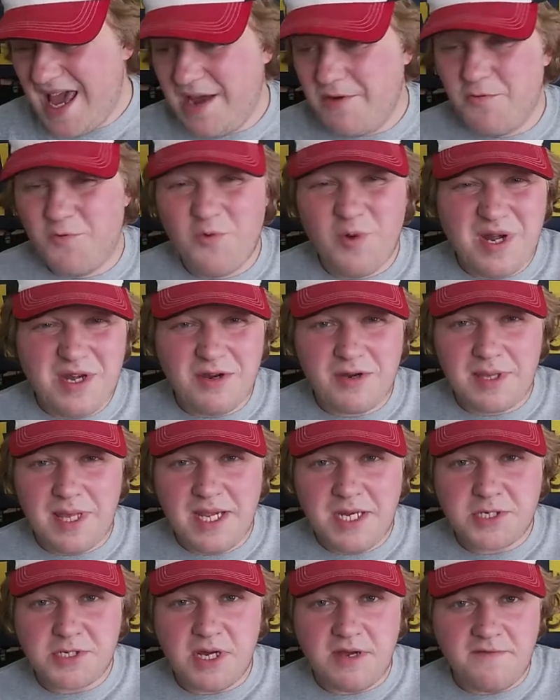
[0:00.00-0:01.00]
And when you're
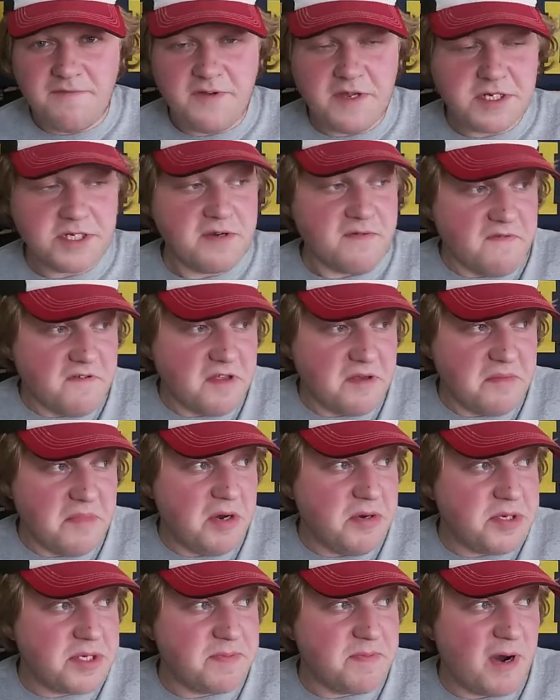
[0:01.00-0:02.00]
lake trout fishing, for the
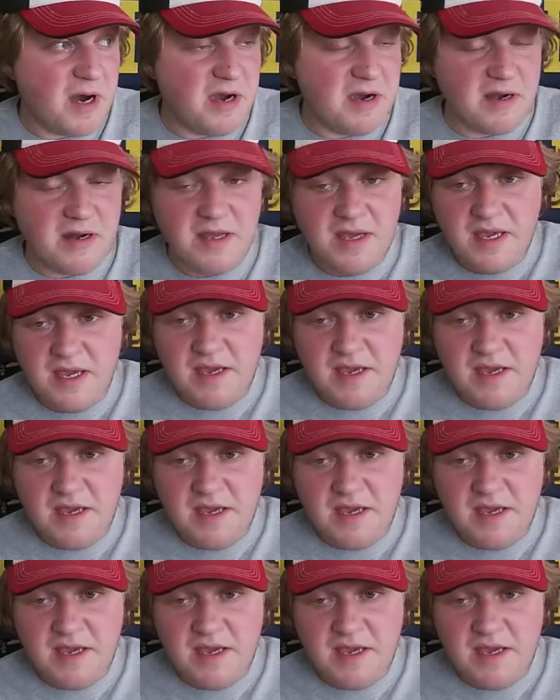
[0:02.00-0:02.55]
most part,